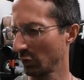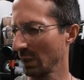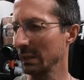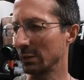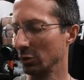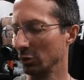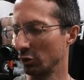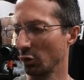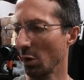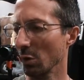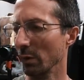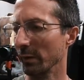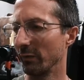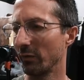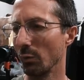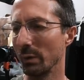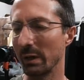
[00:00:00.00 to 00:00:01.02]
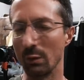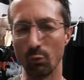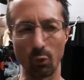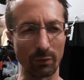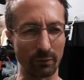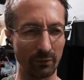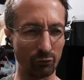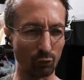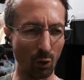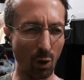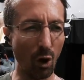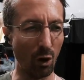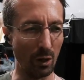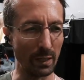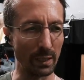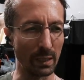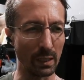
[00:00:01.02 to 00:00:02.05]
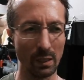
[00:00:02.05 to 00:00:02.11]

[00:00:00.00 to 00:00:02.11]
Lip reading: control it so we can work the drawing.